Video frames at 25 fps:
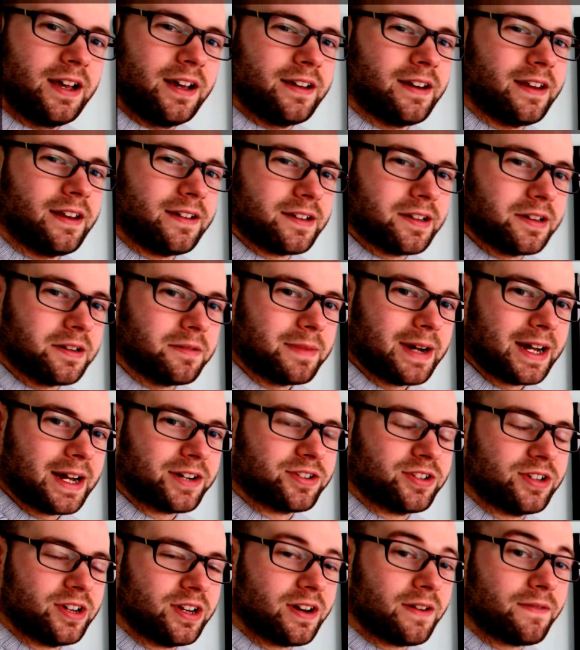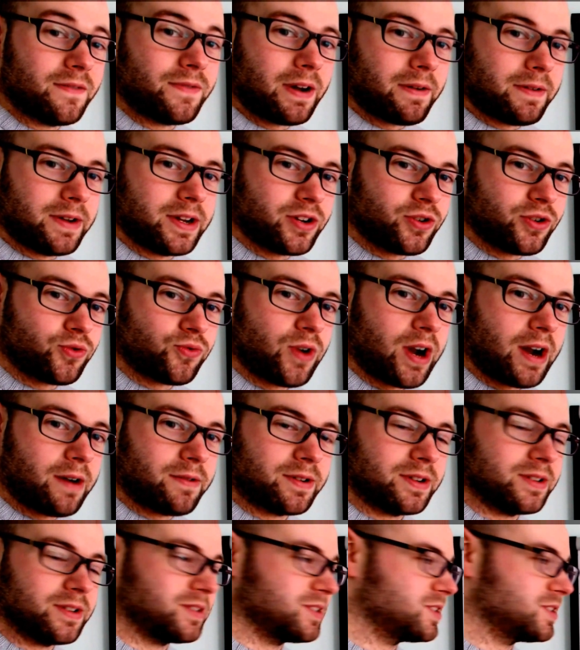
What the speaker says: Now you can imagine in a very crowded